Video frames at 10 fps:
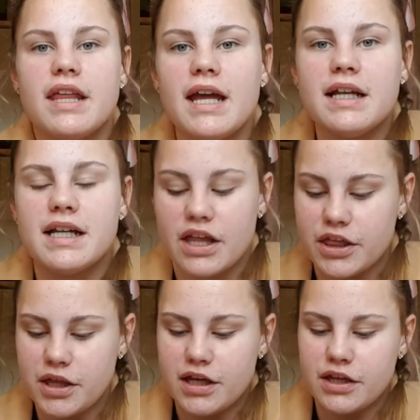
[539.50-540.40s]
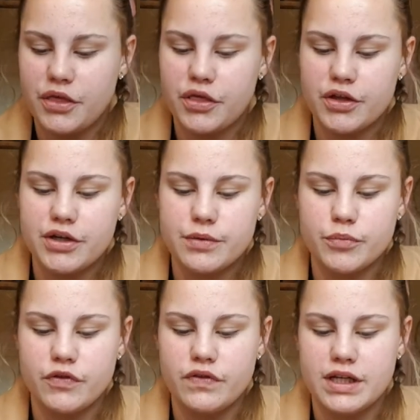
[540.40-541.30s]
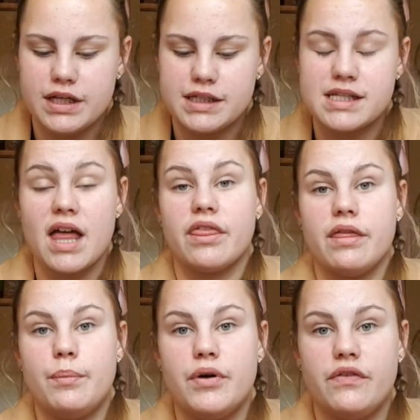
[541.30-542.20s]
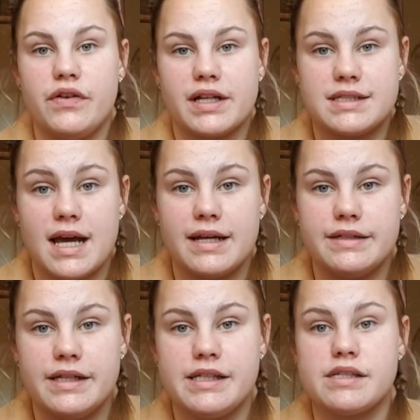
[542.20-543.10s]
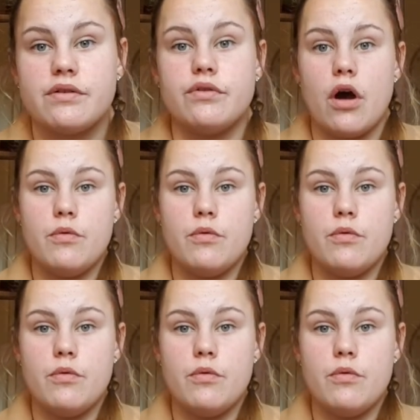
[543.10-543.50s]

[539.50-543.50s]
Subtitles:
Then the third movie is The Perfect Date. It's a